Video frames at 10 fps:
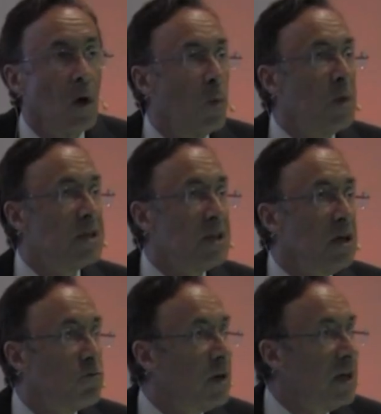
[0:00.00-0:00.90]
We see
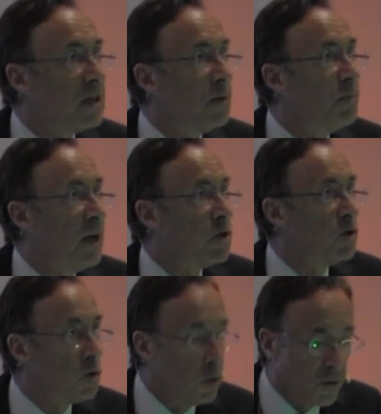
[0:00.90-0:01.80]
it raised in
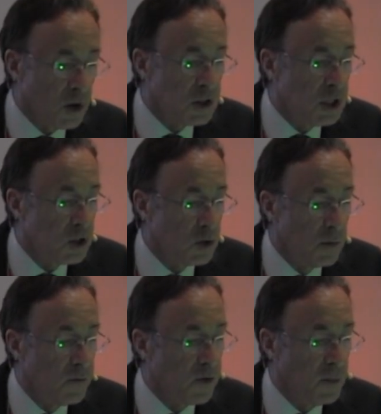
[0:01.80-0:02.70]
patients who have got tissue
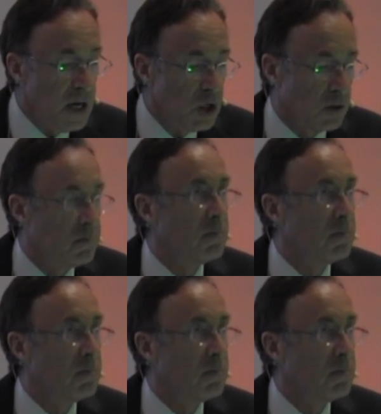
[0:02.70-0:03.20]
inflammation.